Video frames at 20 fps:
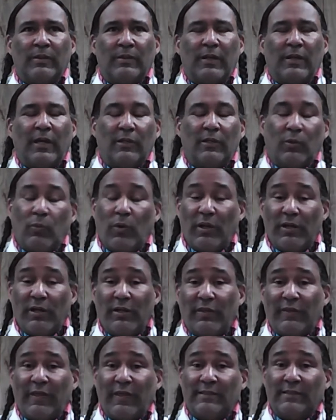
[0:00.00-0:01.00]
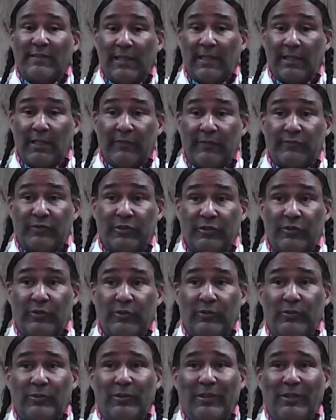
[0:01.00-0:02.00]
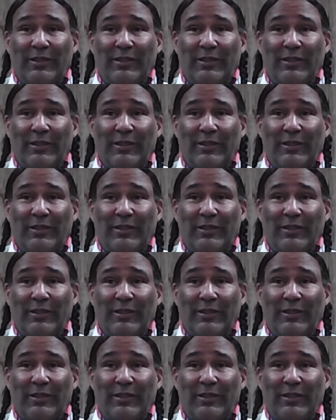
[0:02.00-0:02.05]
And because one of the things I love to do